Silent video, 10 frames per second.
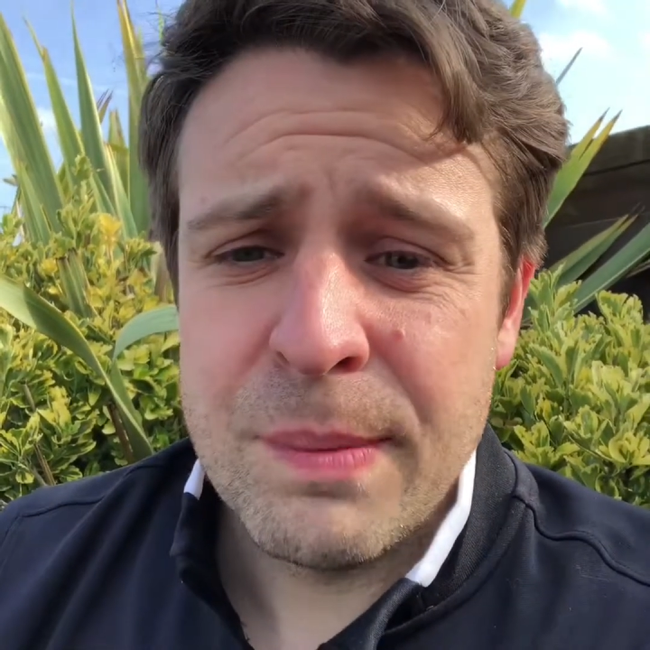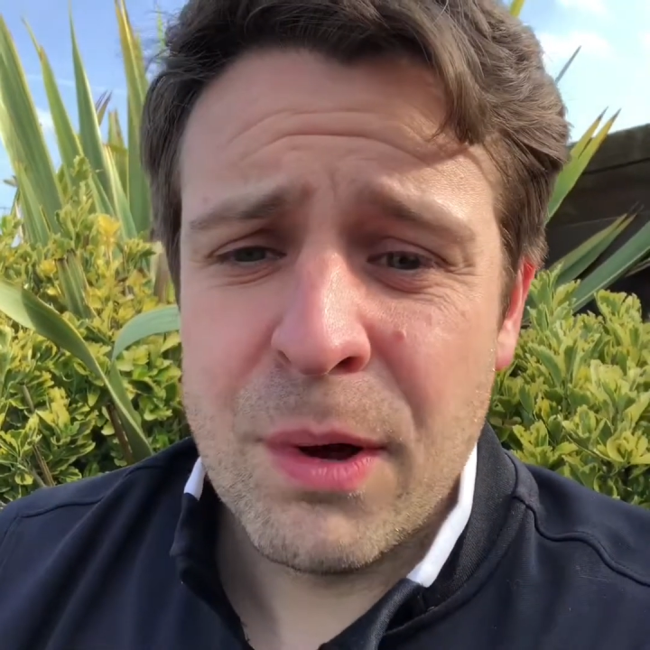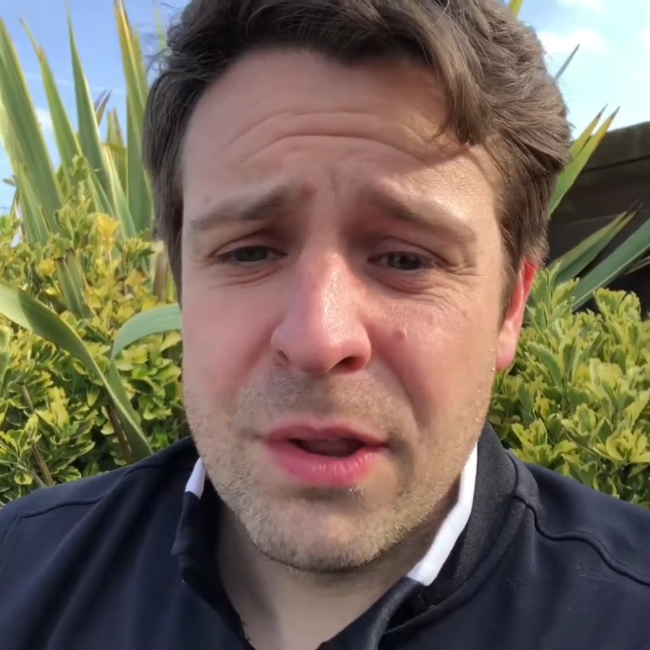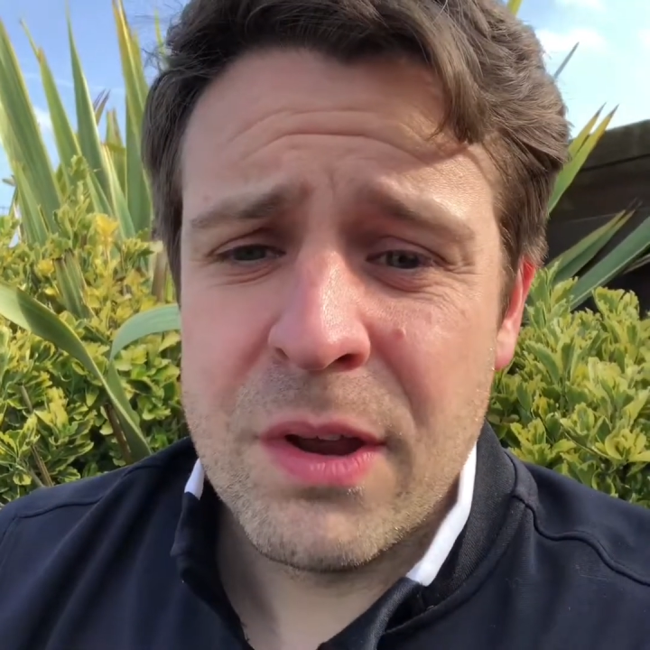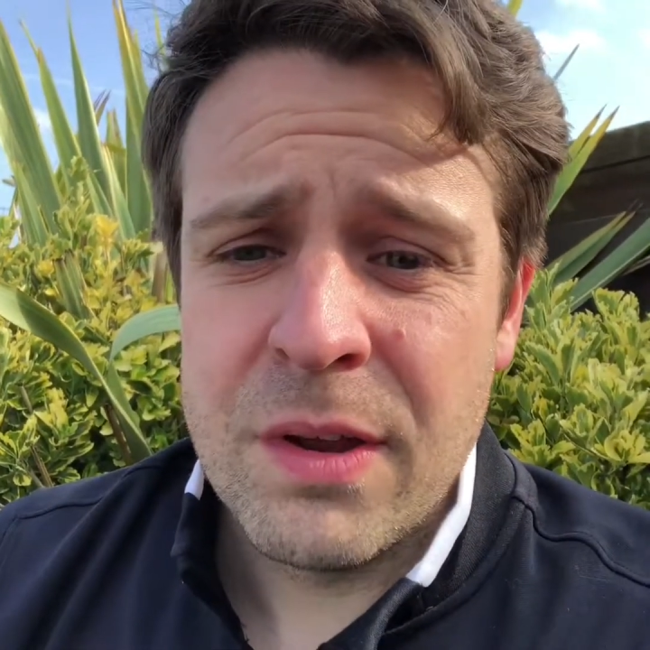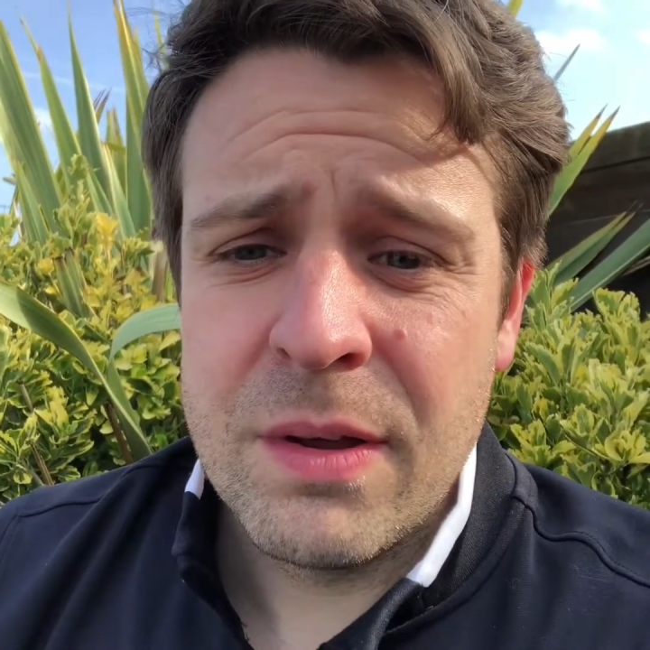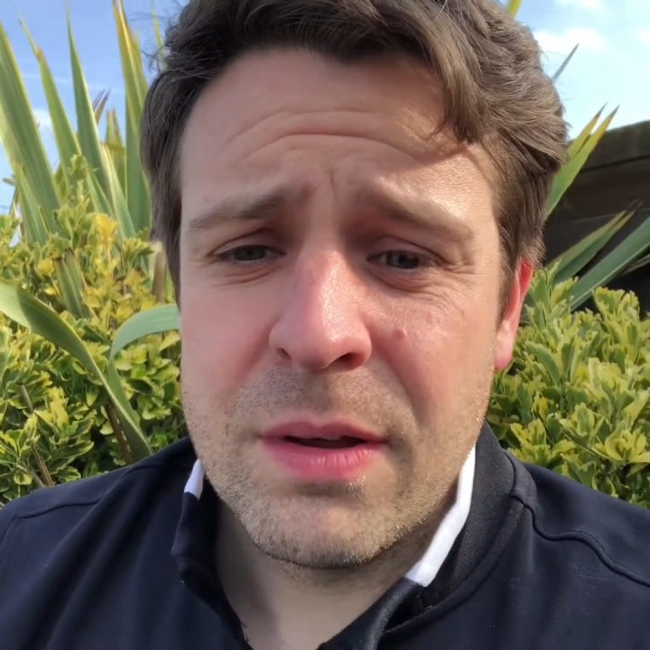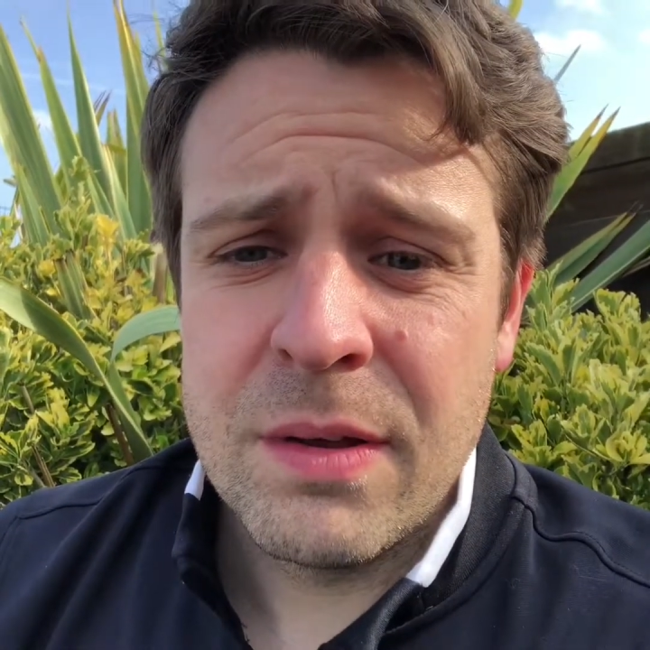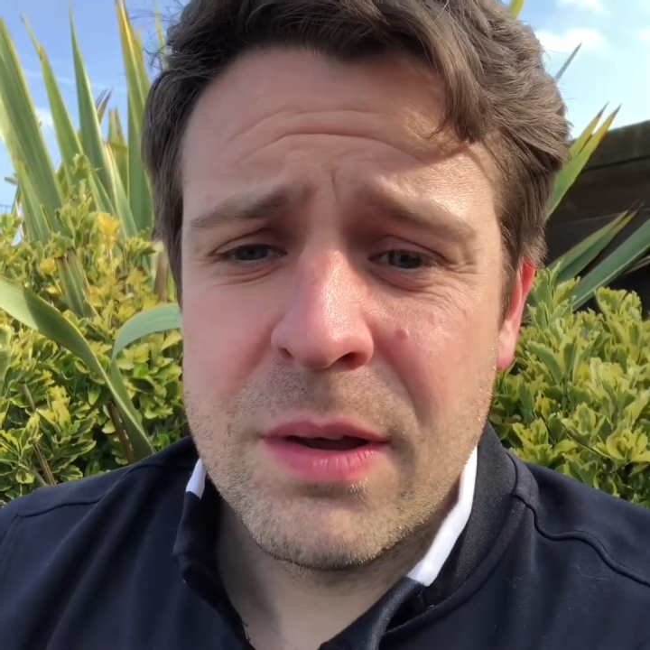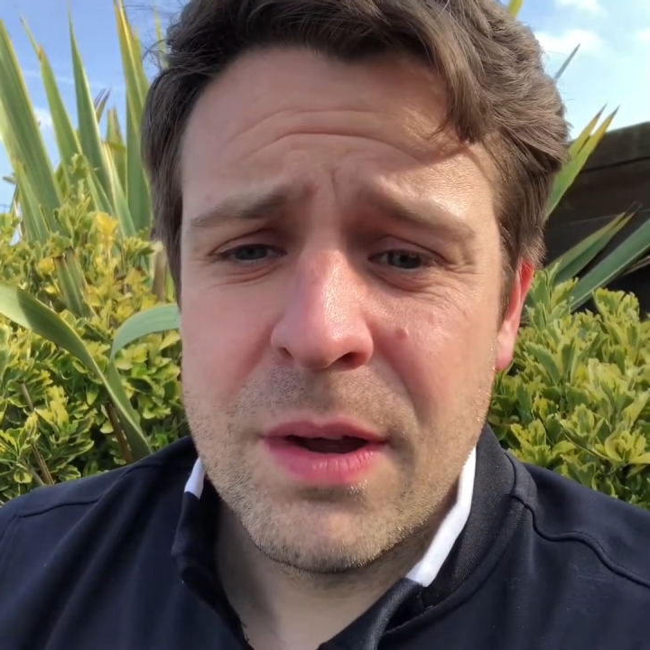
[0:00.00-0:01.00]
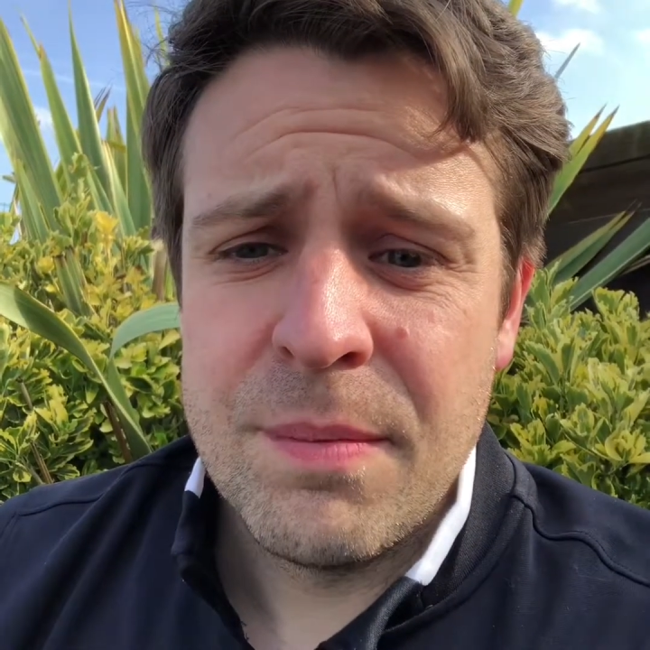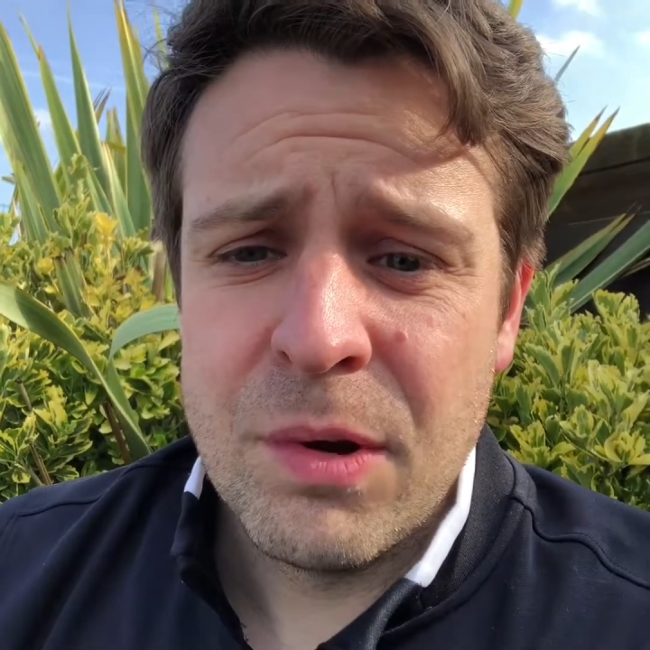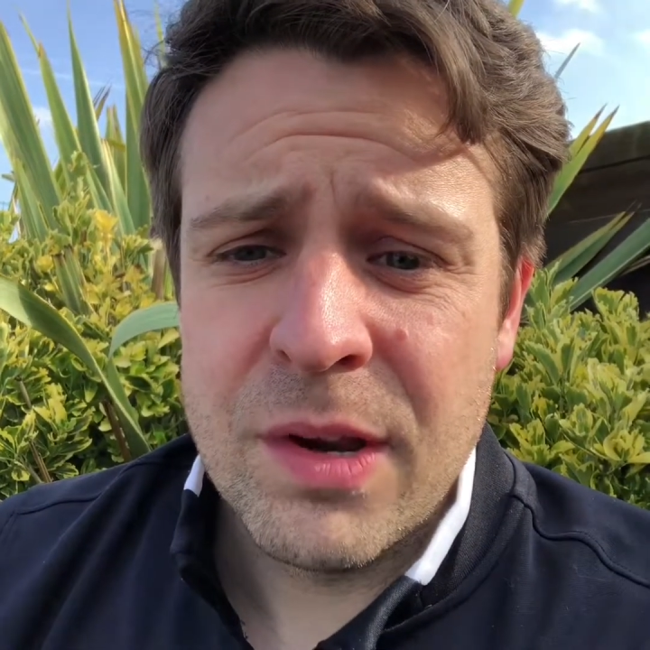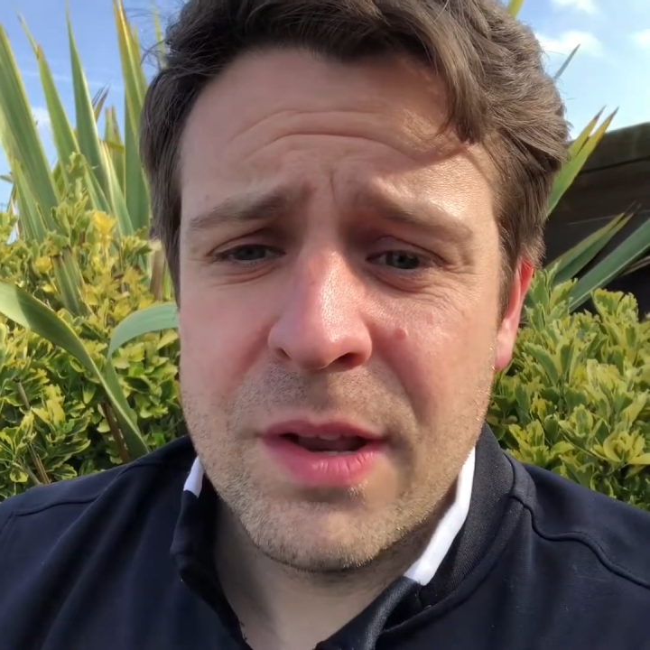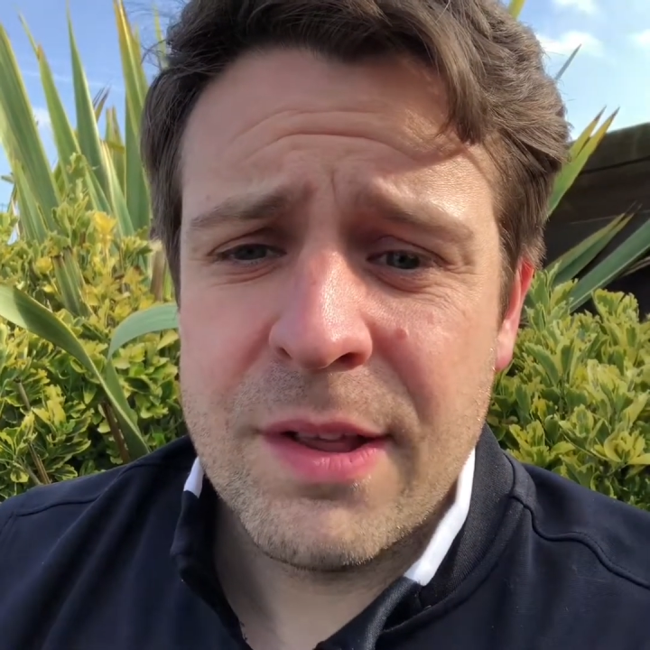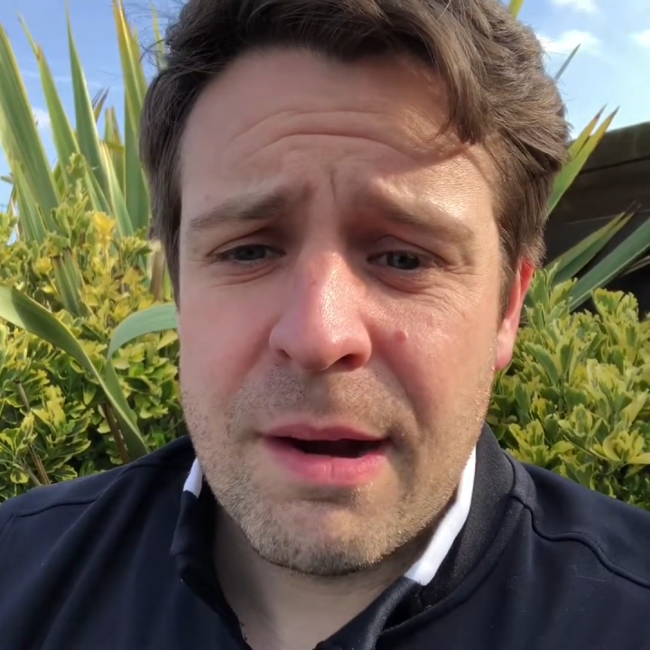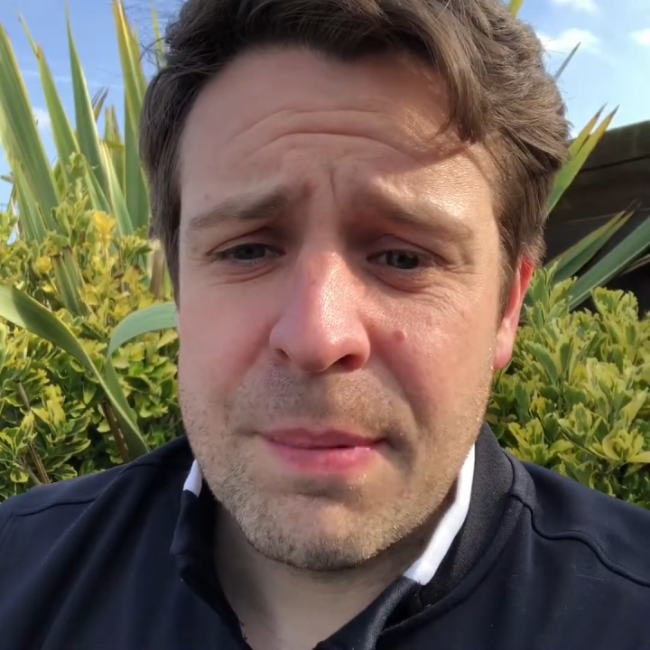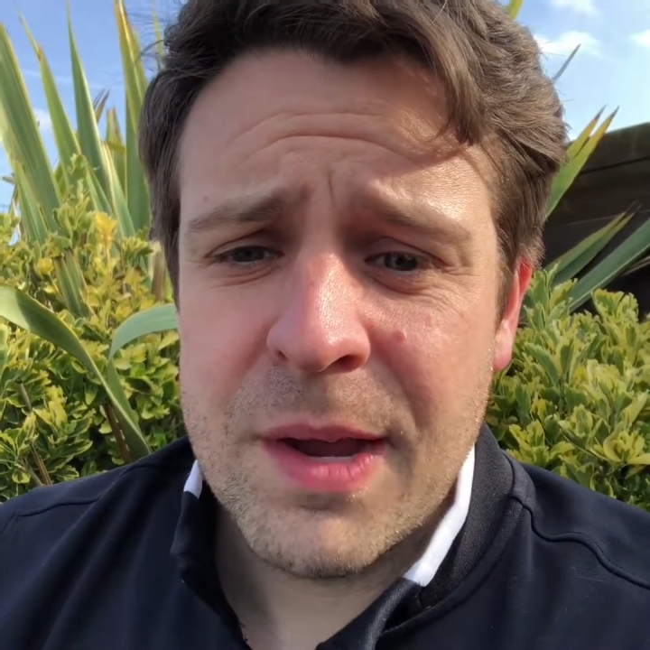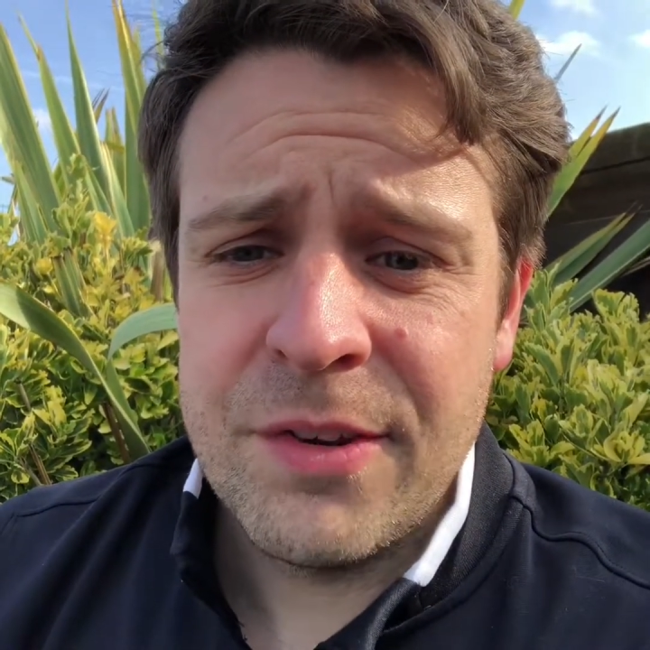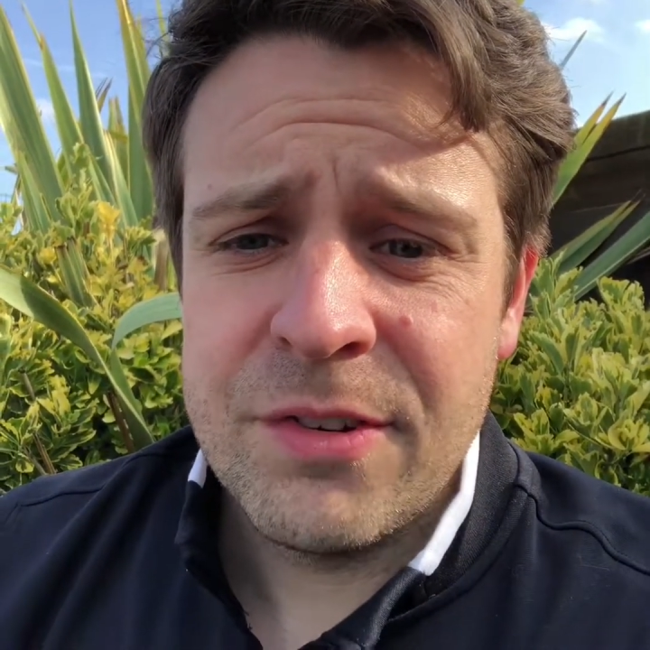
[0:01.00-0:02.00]
bother looking at their
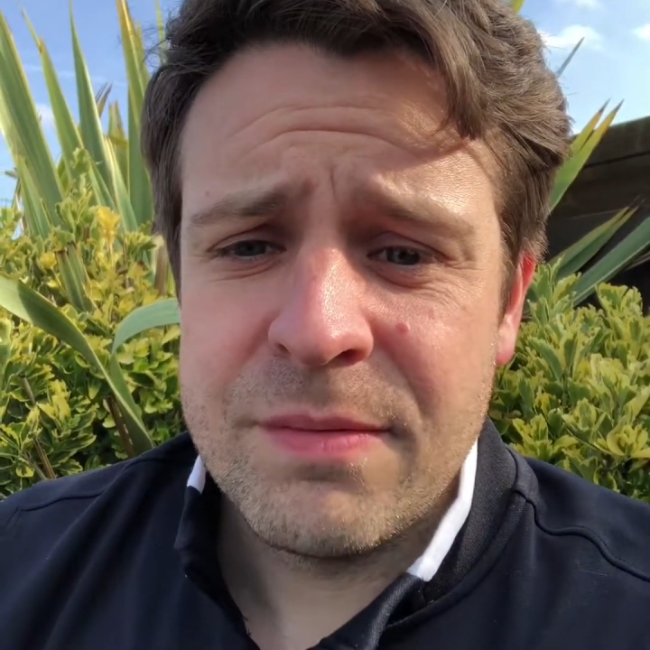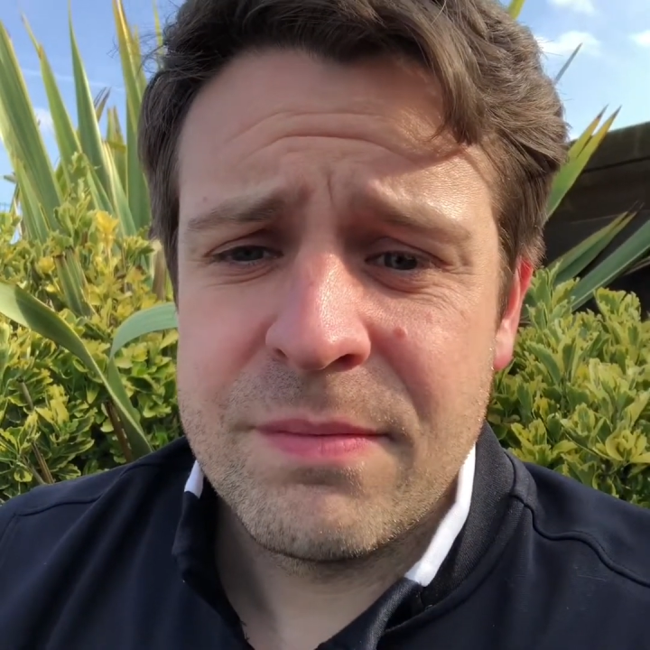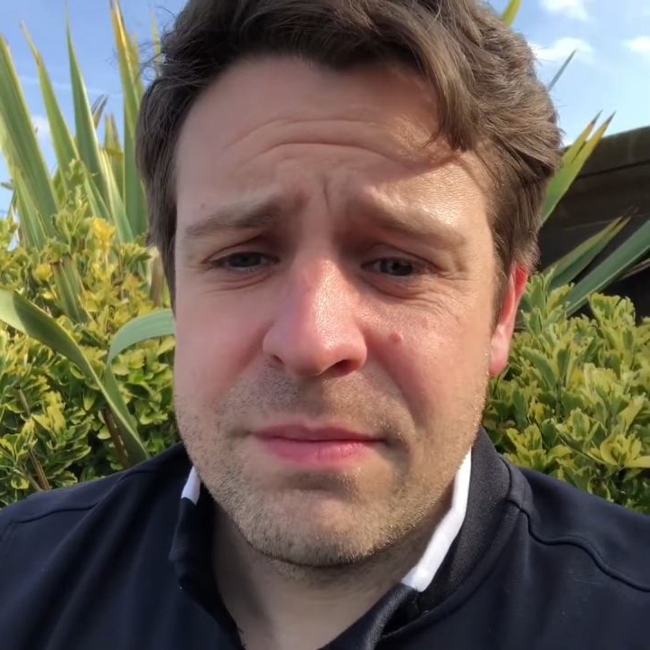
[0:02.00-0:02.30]
application?